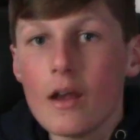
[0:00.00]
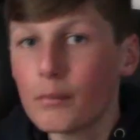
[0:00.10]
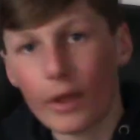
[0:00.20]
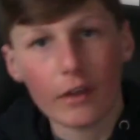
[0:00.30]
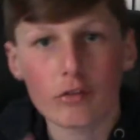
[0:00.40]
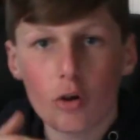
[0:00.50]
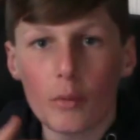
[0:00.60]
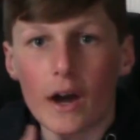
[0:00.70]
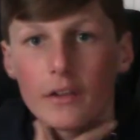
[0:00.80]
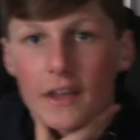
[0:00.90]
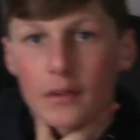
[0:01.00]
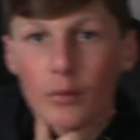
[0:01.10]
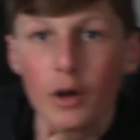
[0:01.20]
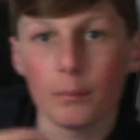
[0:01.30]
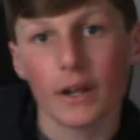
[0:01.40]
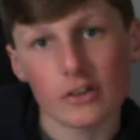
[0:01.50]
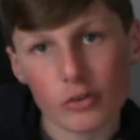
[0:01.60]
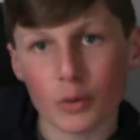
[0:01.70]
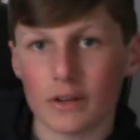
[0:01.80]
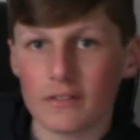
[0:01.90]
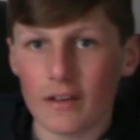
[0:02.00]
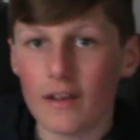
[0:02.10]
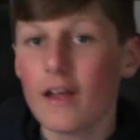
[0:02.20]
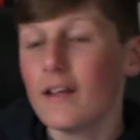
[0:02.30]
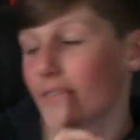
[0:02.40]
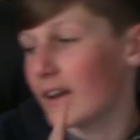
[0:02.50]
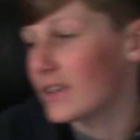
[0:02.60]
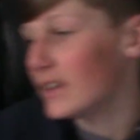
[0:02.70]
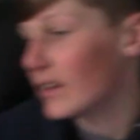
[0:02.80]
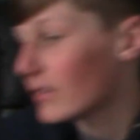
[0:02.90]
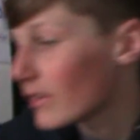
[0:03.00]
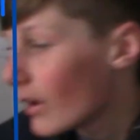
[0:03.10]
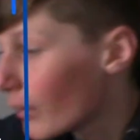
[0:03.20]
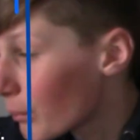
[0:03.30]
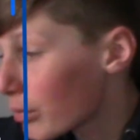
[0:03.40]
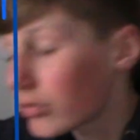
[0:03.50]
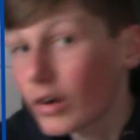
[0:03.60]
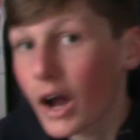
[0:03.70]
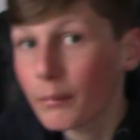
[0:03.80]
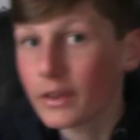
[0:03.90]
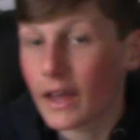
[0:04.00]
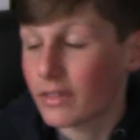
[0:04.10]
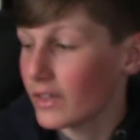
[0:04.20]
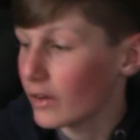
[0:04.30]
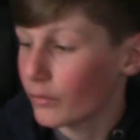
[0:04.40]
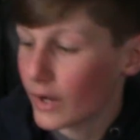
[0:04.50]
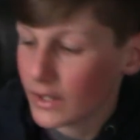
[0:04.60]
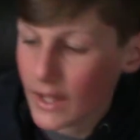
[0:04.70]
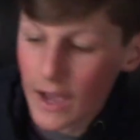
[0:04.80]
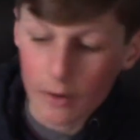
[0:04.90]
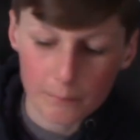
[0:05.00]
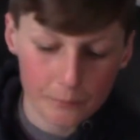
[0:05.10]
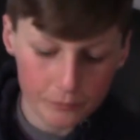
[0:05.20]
Playoffs are wild down the road. But I just want to say that he is probably, I think right now,